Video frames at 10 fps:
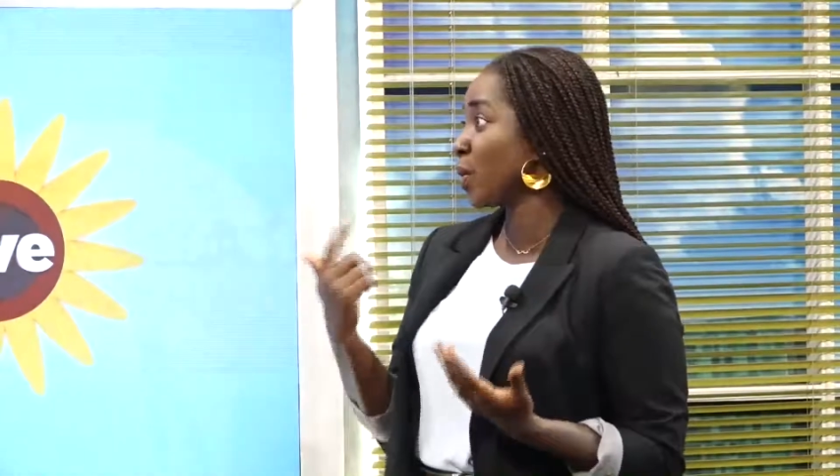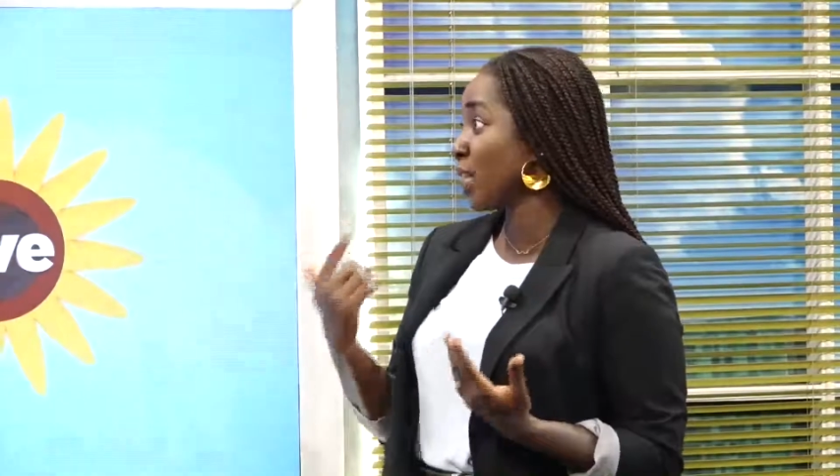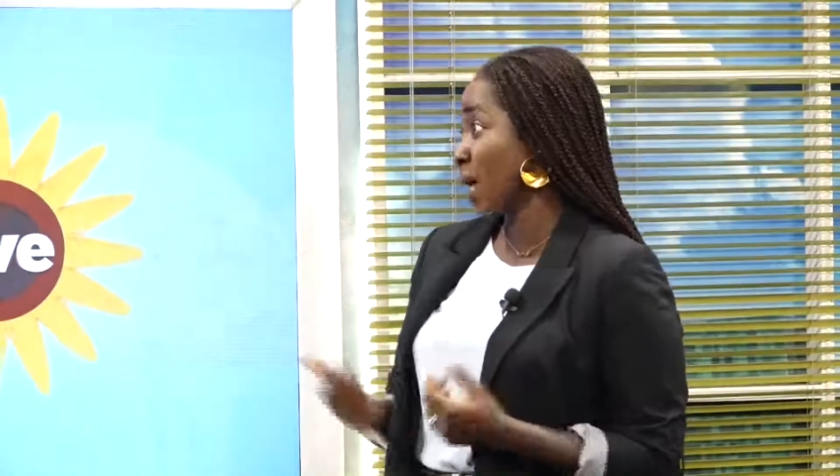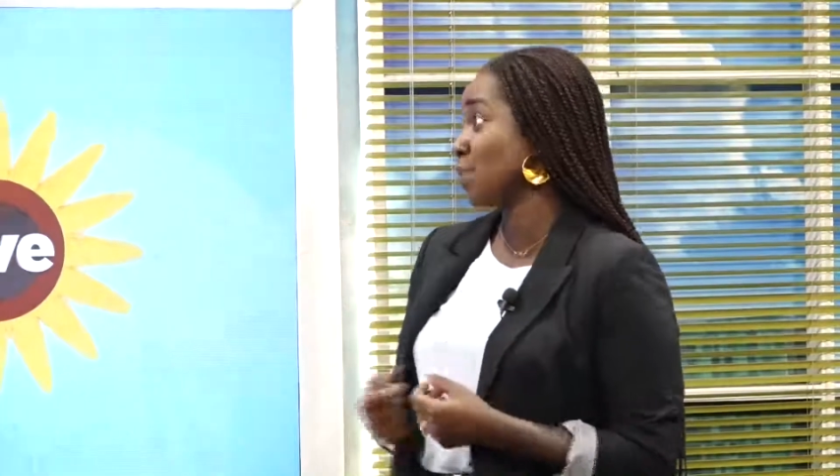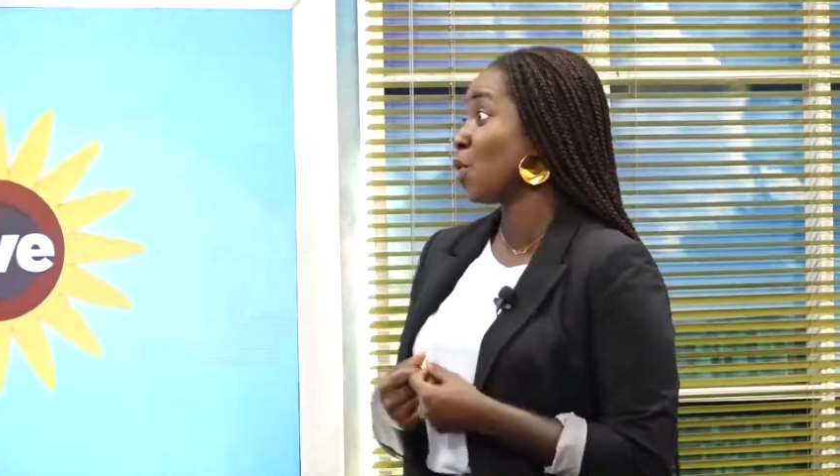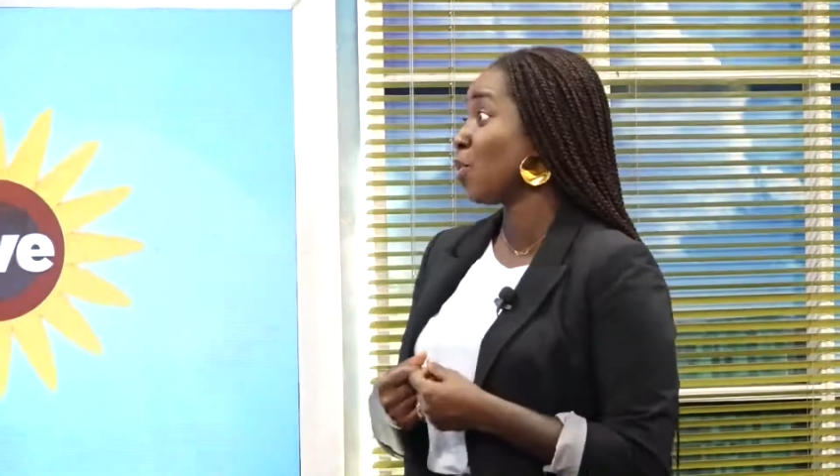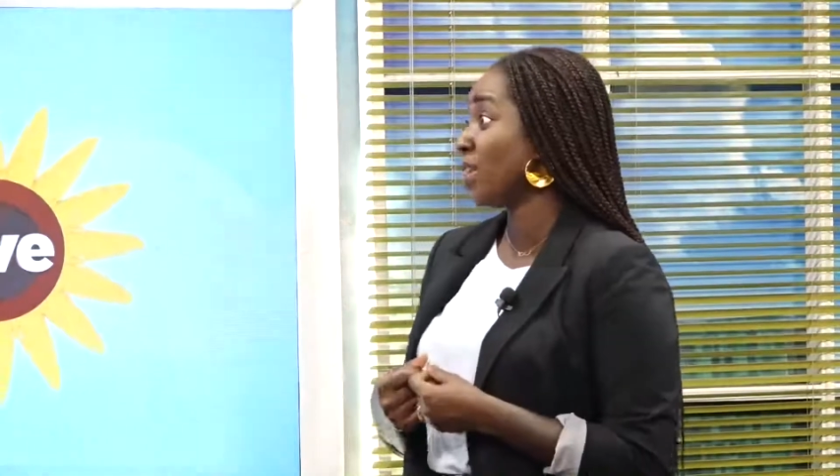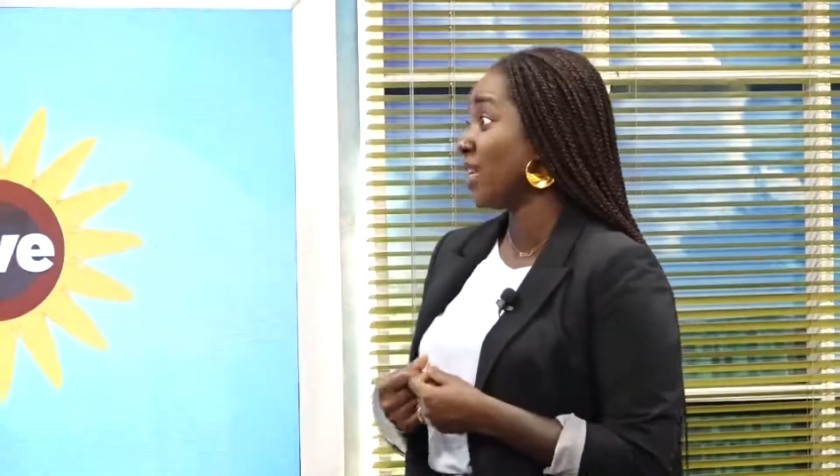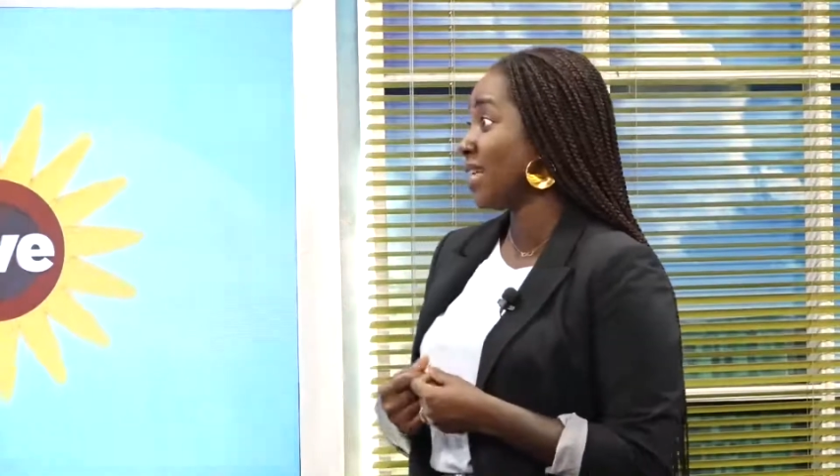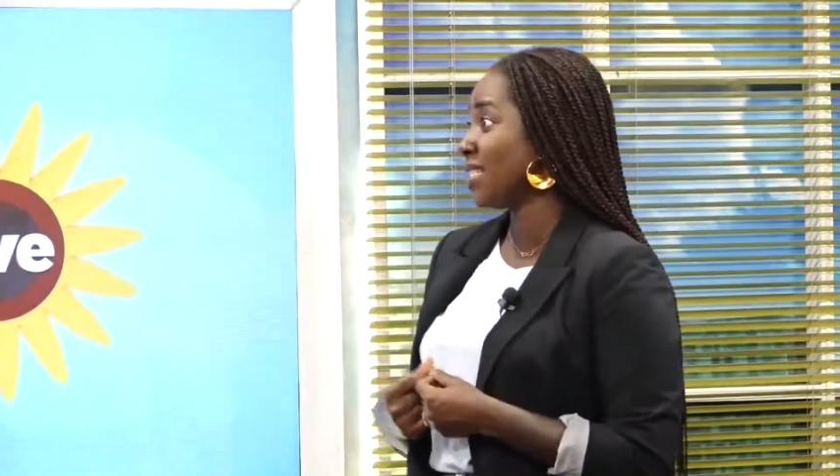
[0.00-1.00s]
when it comes to
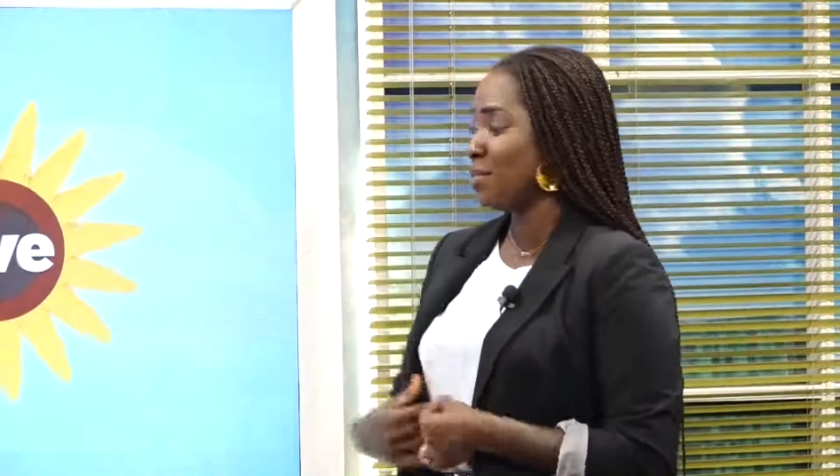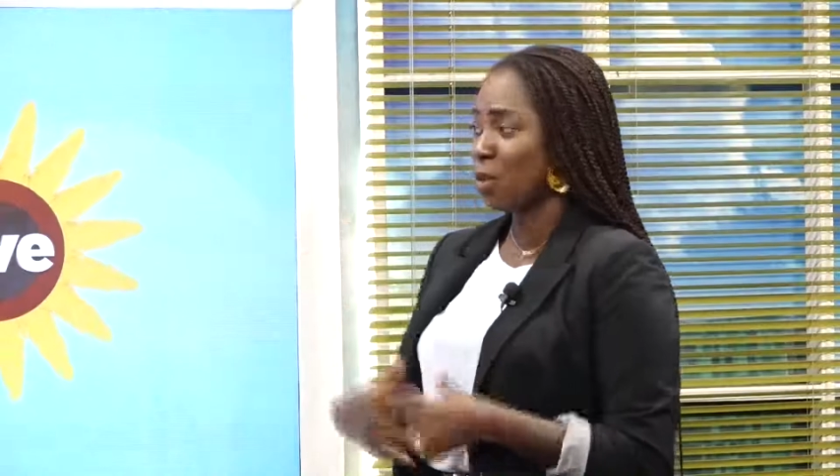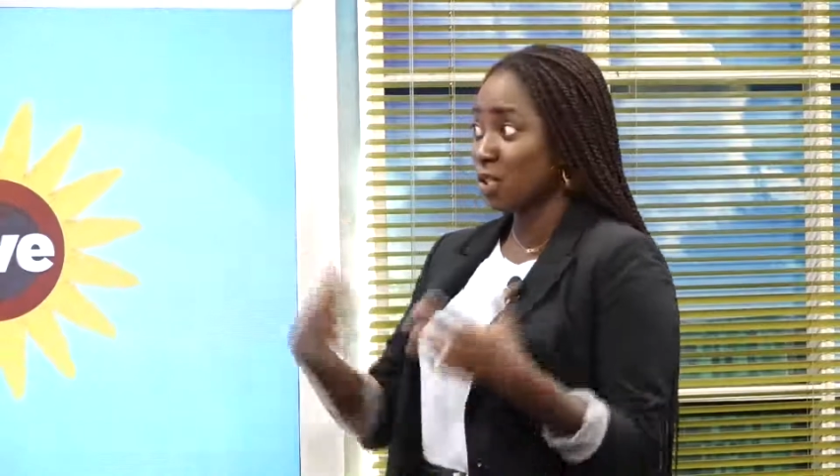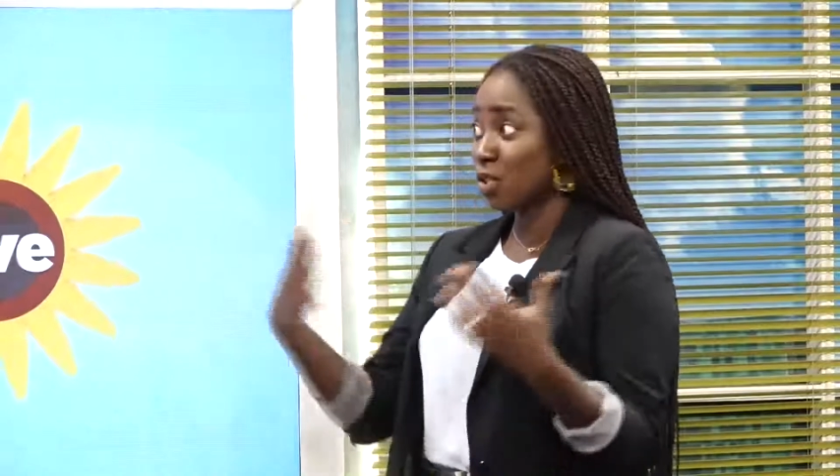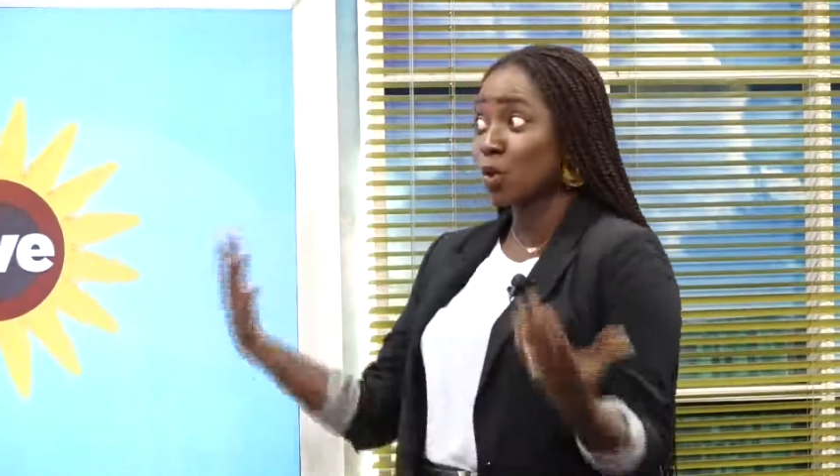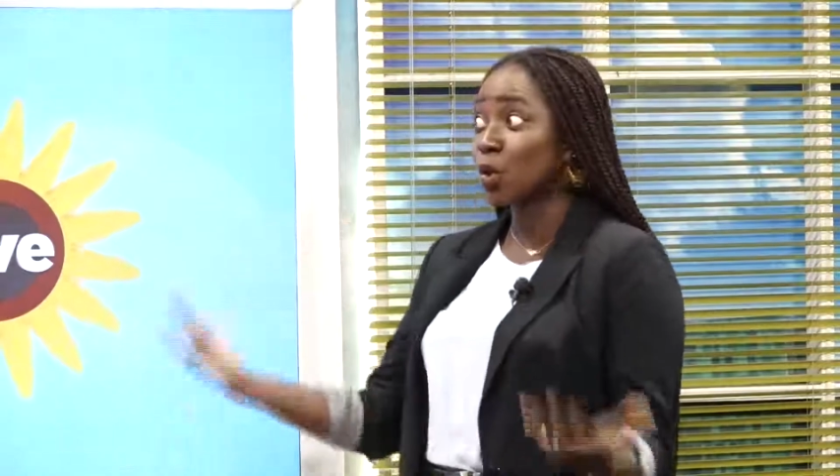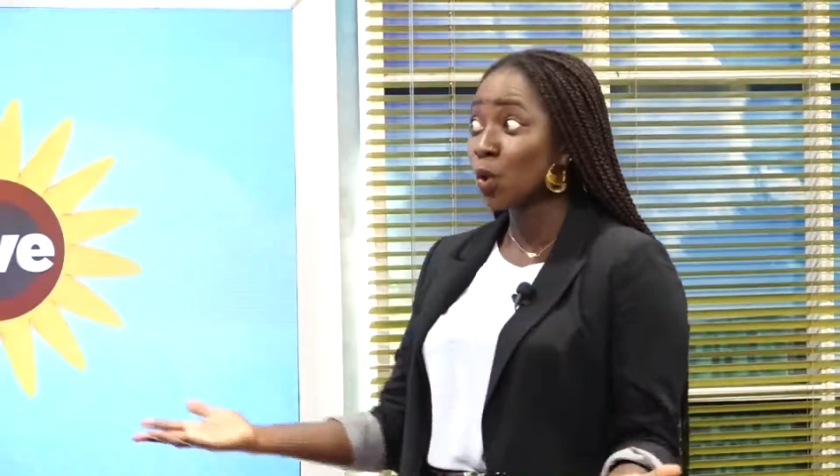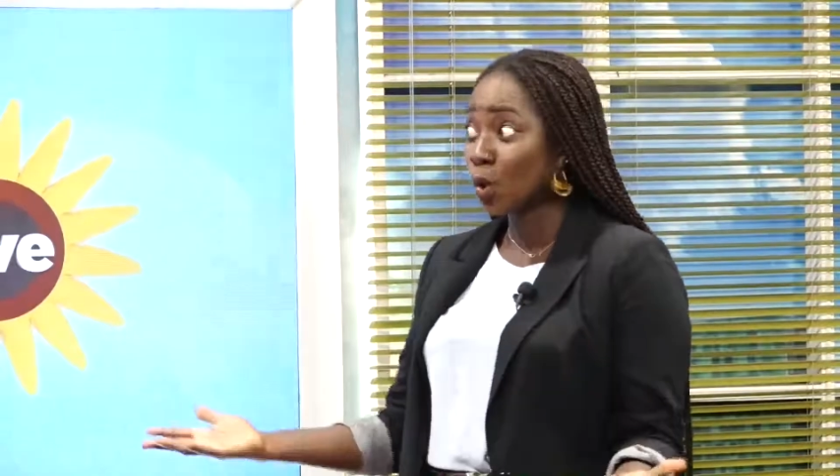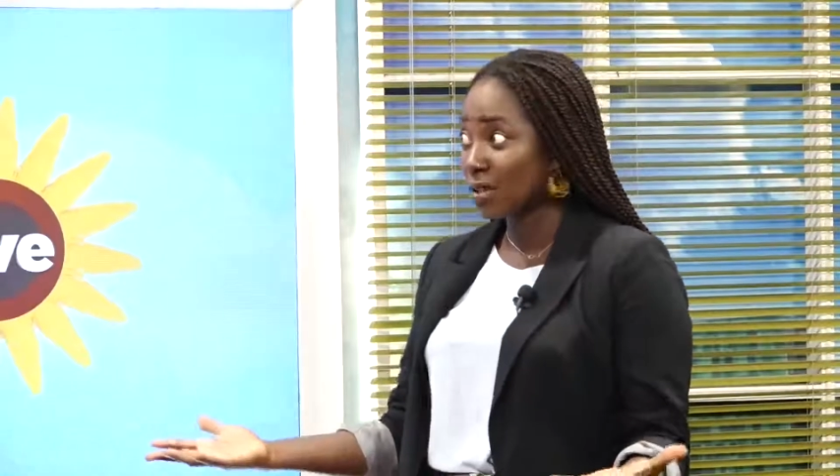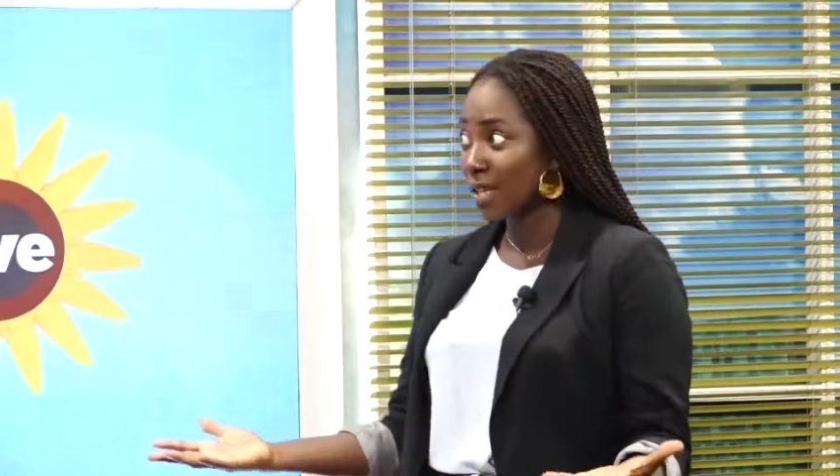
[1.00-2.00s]
COVID-19 because it's
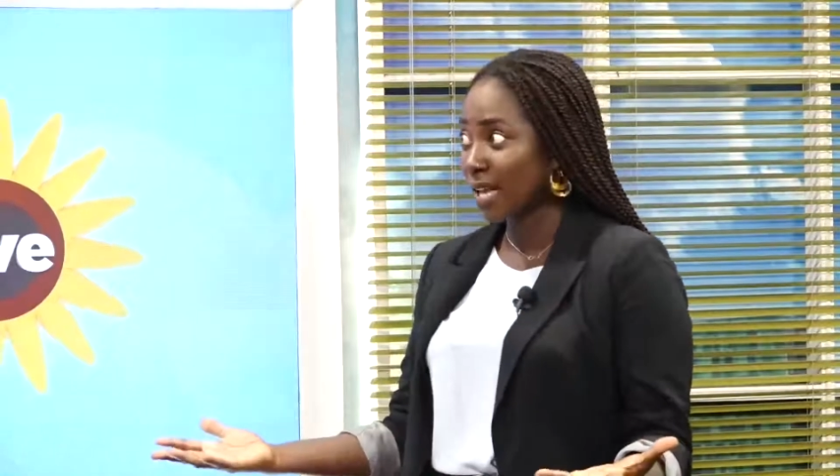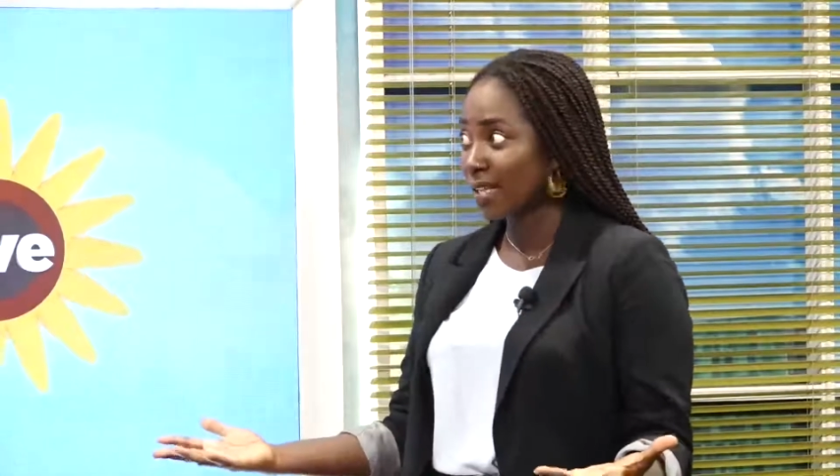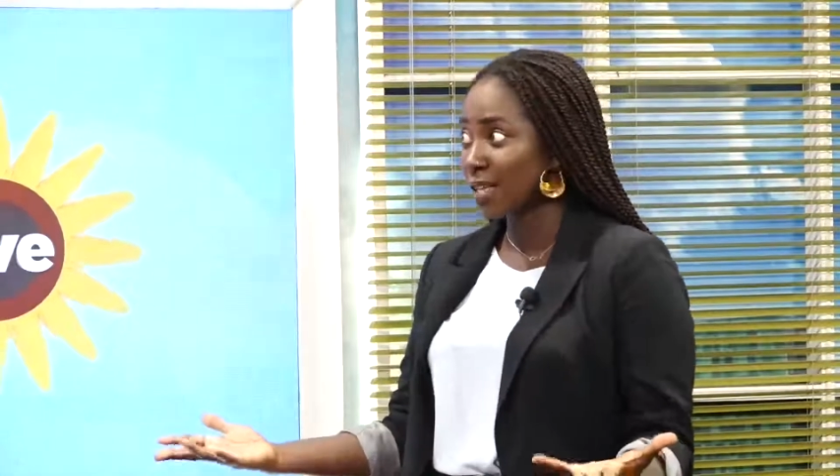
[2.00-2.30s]
non-contact.